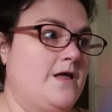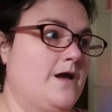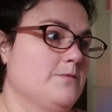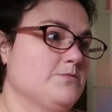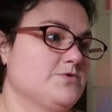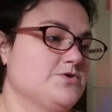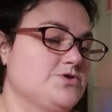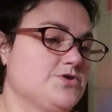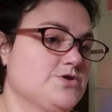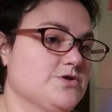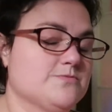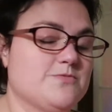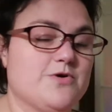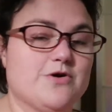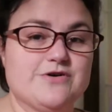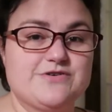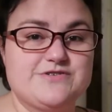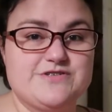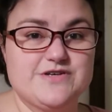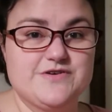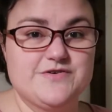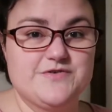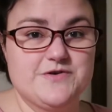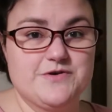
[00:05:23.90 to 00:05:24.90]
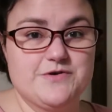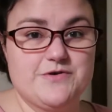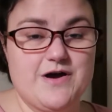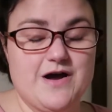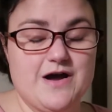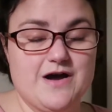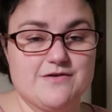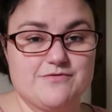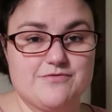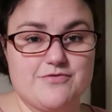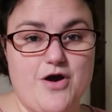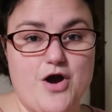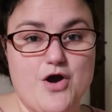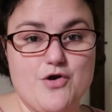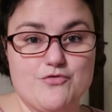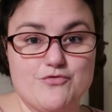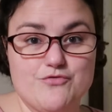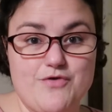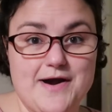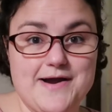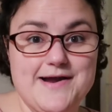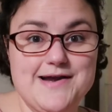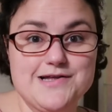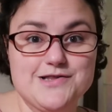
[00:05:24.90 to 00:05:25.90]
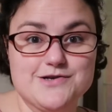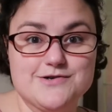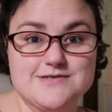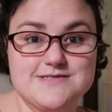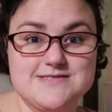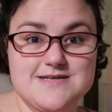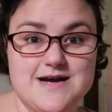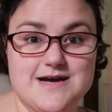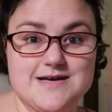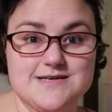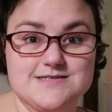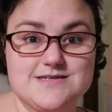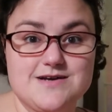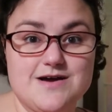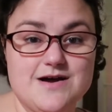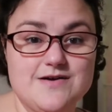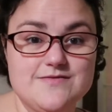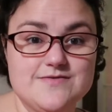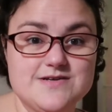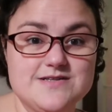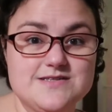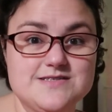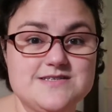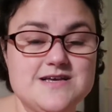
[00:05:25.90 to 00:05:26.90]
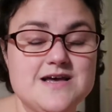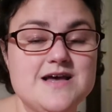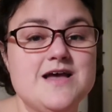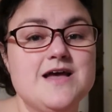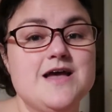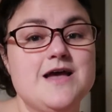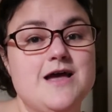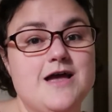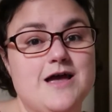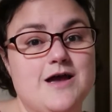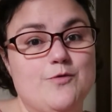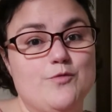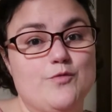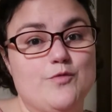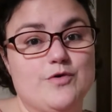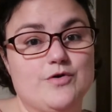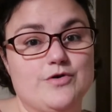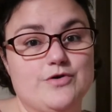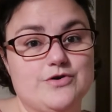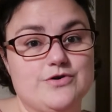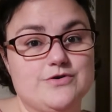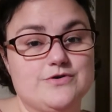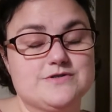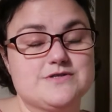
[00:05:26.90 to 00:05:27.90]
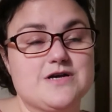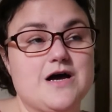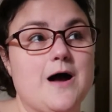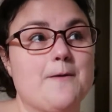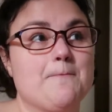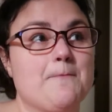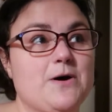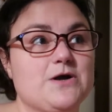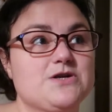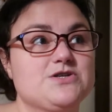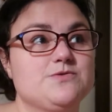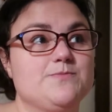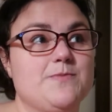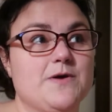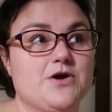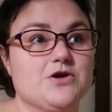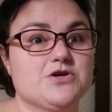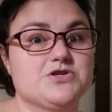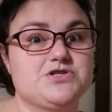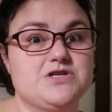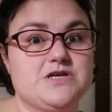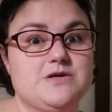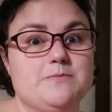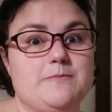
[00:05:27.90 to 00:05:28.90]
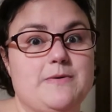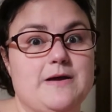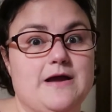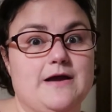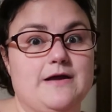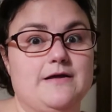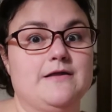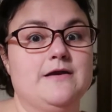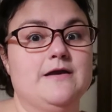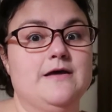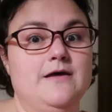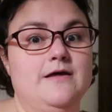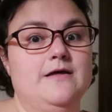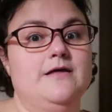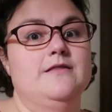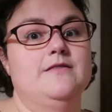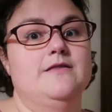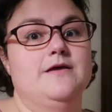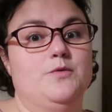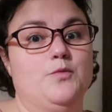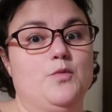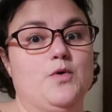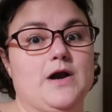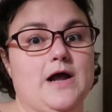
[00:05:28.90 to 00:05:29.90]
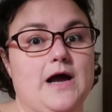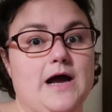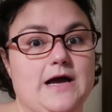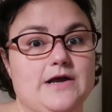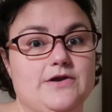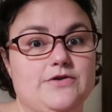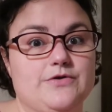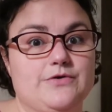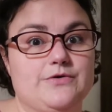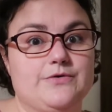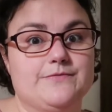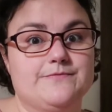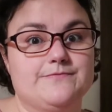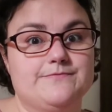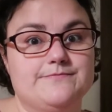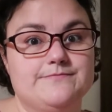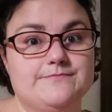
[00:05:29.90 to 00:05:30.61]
I'm sure most of you have regular sized ovens and will use a much bigger sheet pan than what I do.